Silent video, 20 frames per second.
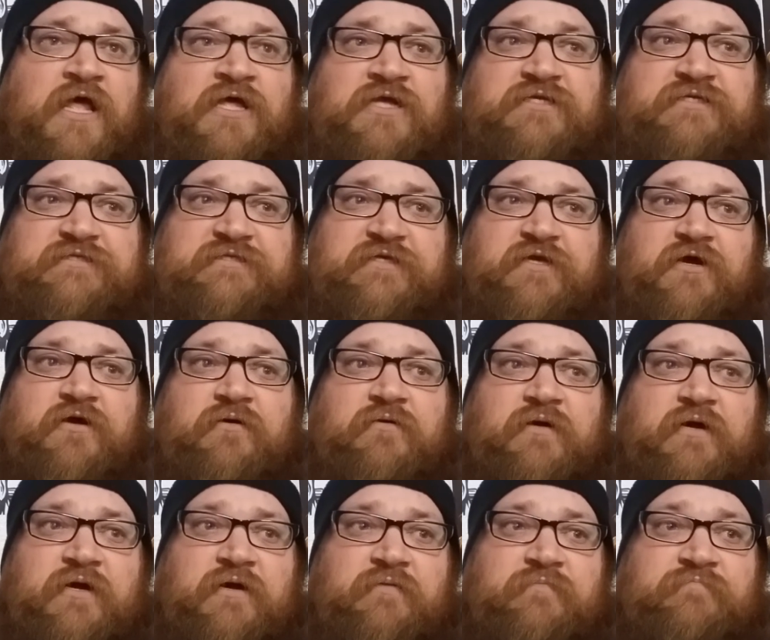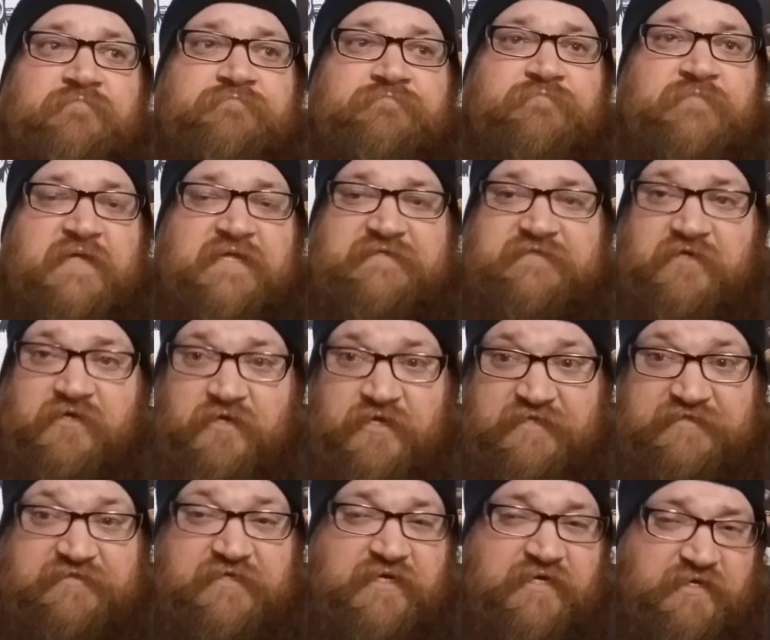So it's
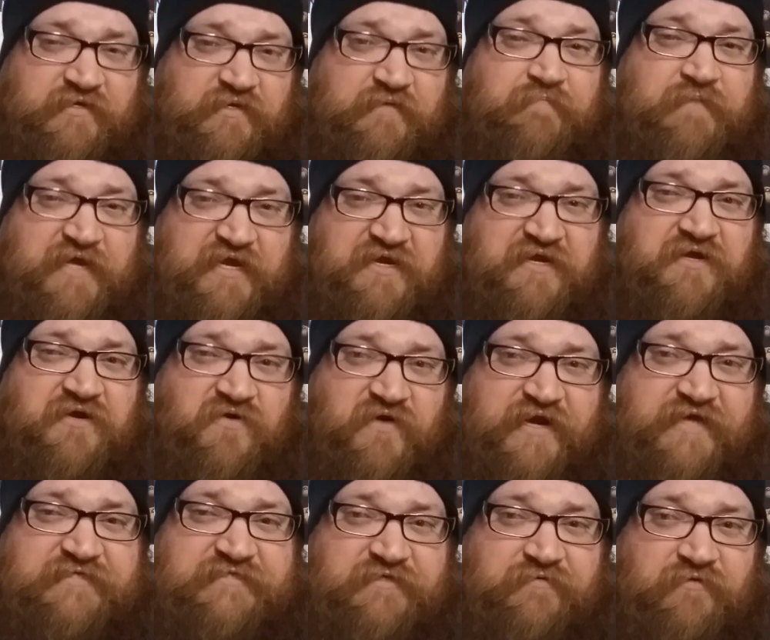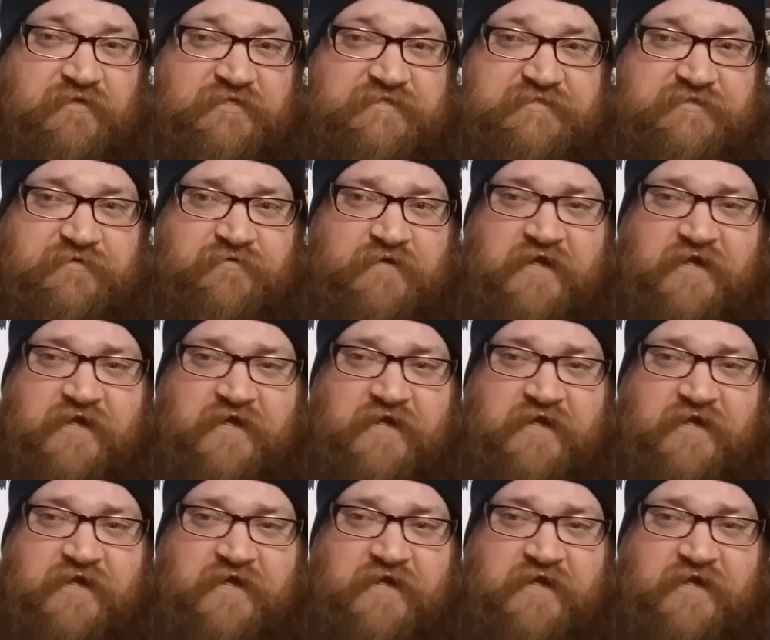gonna be getting crazy really soon.